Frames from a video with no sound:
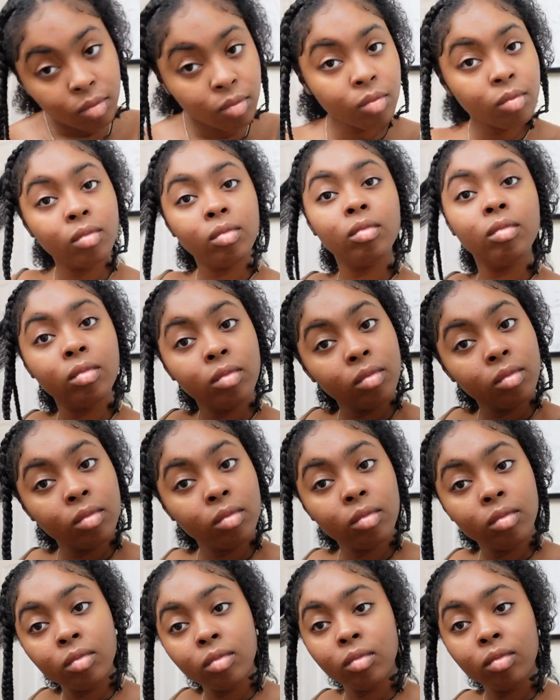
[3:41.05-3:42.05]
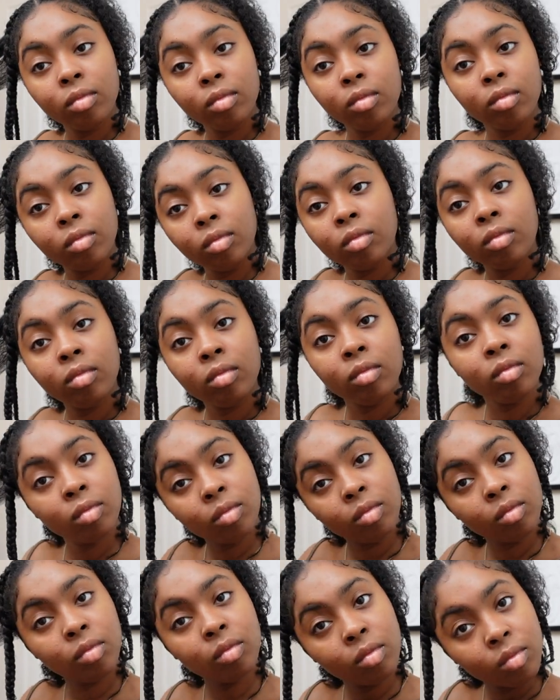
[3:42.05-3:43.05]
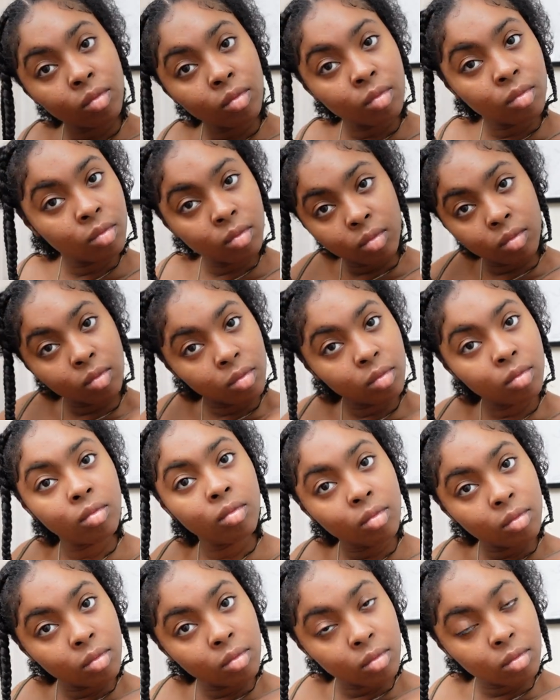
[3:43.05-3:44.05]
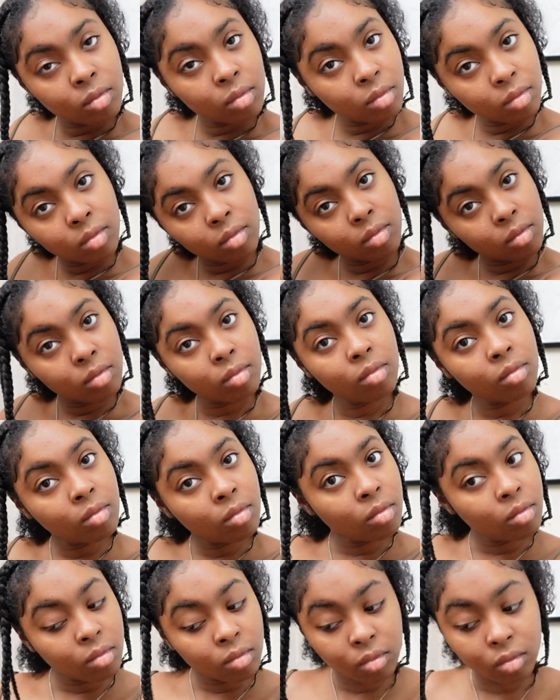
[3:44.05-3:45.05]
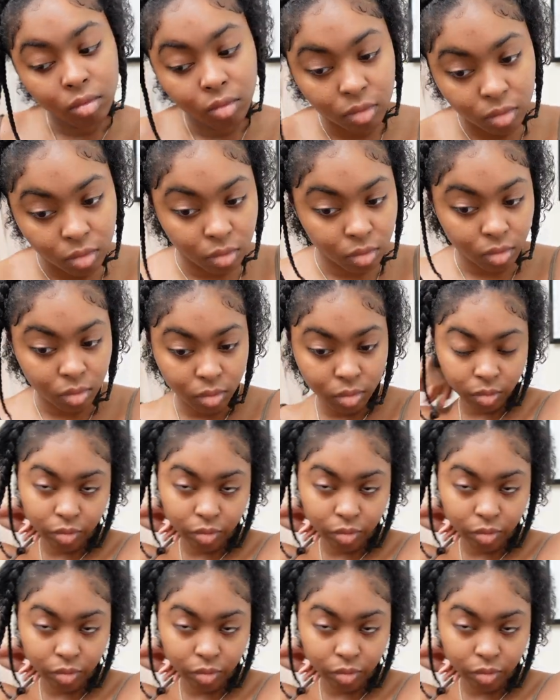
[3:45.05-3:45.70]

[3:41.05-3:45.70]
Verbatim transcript: have did the same exact. No, you do. Yeah, I'm lying. You got